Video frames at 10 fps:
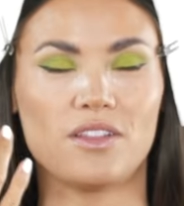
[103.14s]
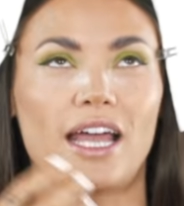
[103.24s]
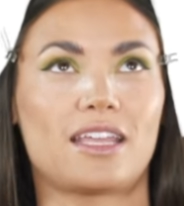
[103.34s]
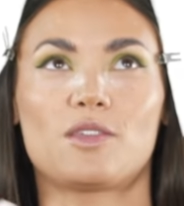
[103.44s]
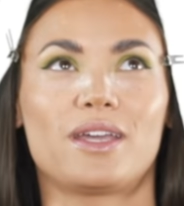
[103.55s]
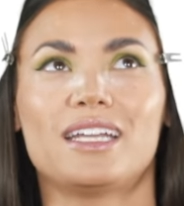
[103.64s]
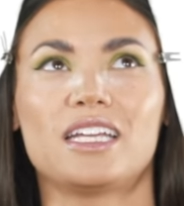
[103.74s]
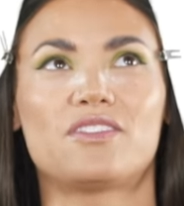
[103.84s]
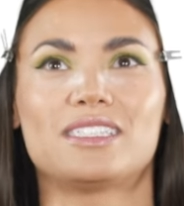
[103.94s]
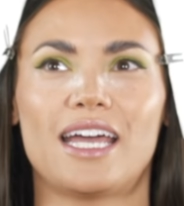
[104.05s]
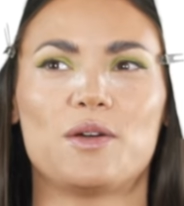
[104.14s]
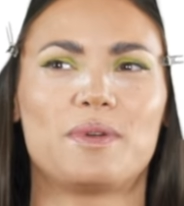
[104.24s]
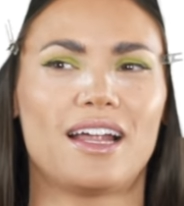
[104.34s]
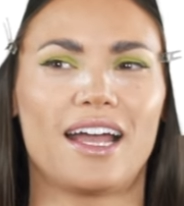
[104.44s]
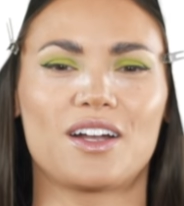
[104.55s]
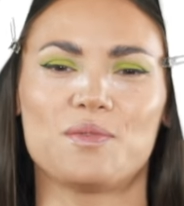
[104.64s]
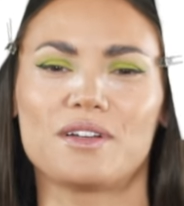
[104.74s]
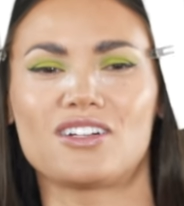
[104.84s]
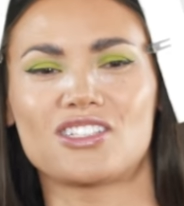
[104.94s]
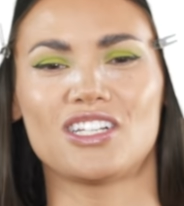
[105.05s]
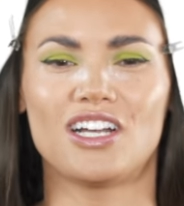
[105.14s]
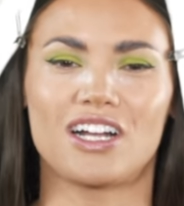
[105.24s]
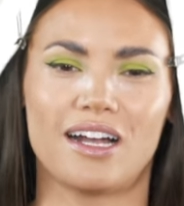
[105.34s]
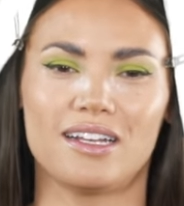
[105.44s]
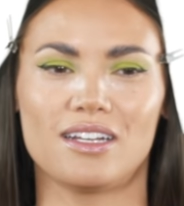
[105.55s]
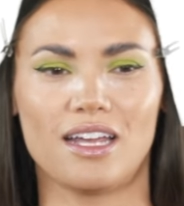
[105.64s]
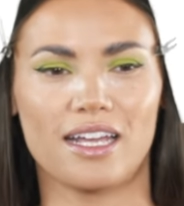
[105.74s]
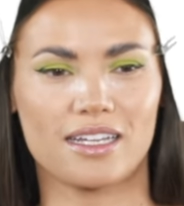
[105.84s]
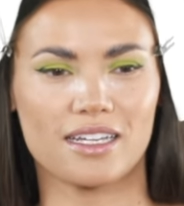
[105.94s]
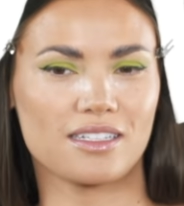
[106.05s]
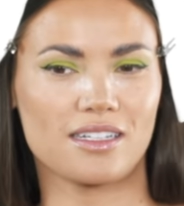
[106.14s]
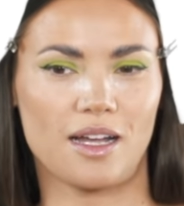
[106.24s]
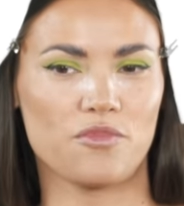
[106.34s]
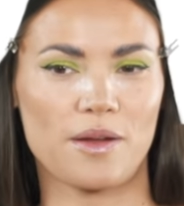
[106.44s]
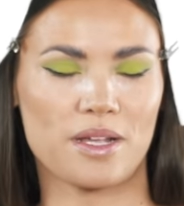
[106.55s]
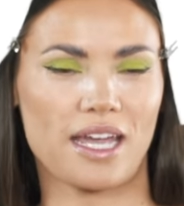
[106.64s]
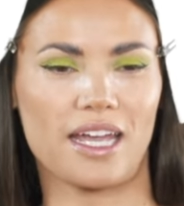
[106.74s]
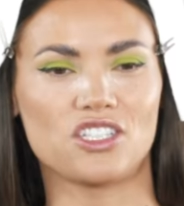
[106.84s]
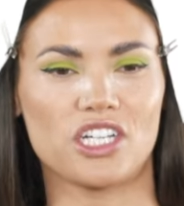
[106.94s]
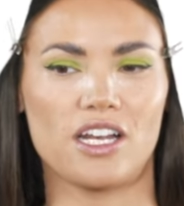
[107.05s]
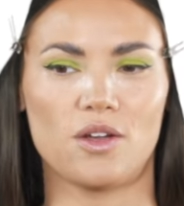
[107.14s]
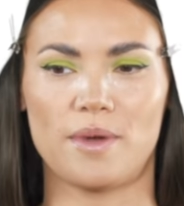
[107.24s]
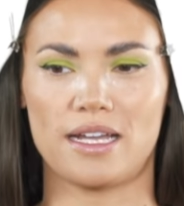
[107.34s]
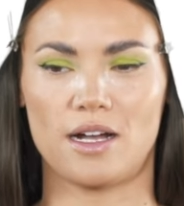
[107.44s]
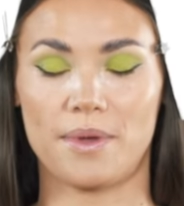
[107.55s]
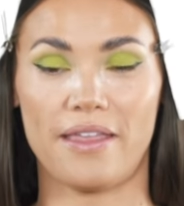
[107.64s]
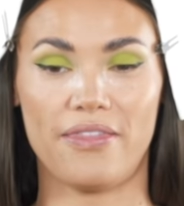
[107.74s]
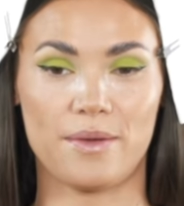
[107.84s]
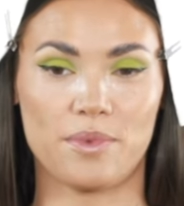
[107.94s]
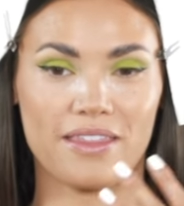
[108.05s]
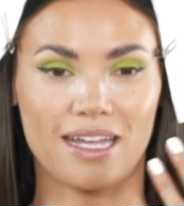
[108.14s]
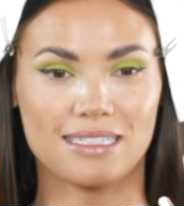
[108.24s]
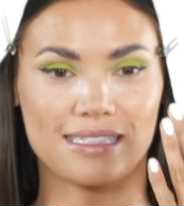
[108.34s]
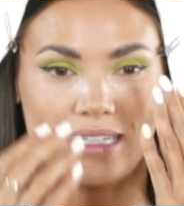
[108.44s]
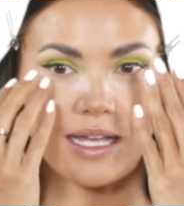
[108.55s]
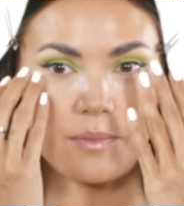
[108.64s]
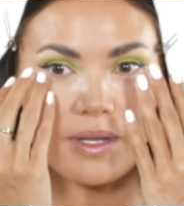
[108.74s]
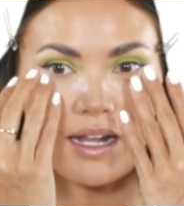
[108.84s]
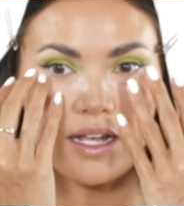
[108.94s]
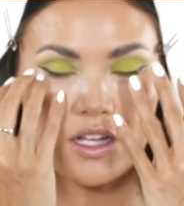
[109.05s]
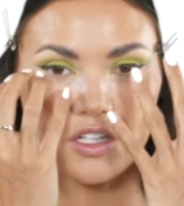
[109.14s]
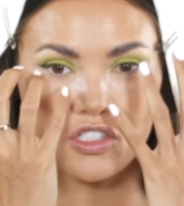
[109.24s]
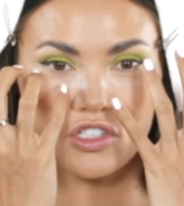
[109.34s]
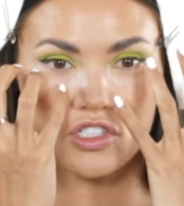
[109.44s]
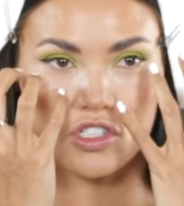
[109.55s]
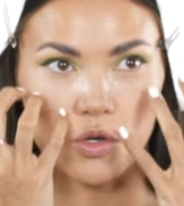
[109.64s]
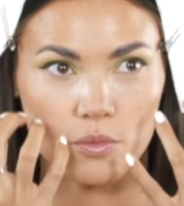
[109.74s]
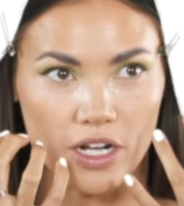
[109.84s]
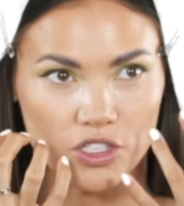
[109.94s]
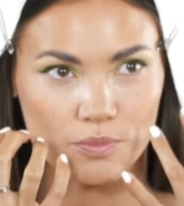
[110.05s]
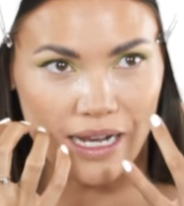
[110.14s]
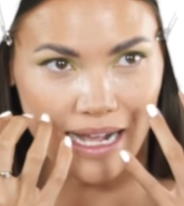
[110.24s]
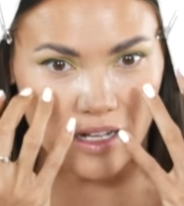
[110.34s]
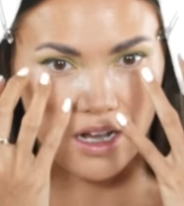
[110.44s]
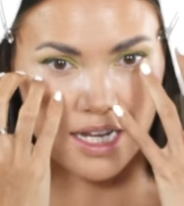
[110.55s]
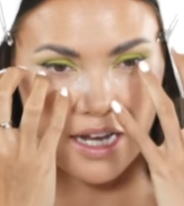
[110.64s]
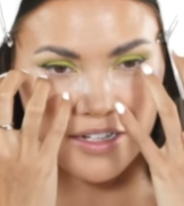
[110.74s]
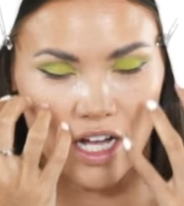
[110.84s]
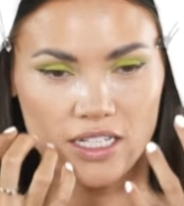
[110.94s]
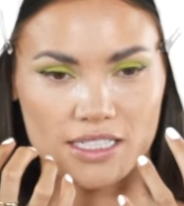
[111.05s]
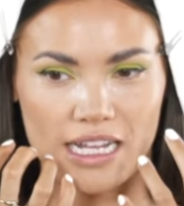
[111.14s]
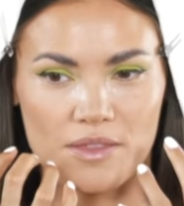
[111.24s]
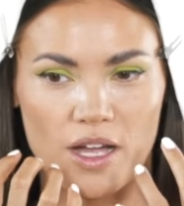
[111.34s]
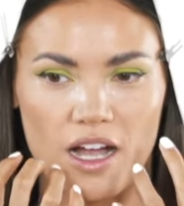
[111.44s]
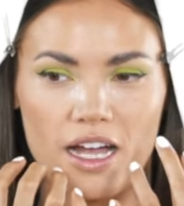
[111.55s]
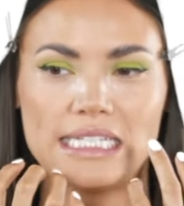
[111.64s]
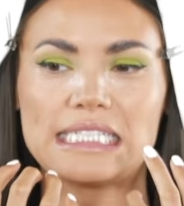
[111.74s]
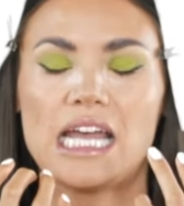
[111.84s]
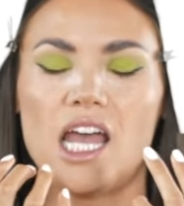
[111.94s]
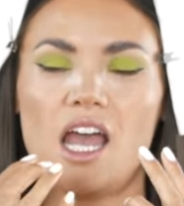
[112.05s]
Like at the beginning of the day, it would be like, oh my gosh, look, I look like I'm replicating J-Lo makeup. And then by the end of the day, it would be like so much black eyeliner underneath my eyes.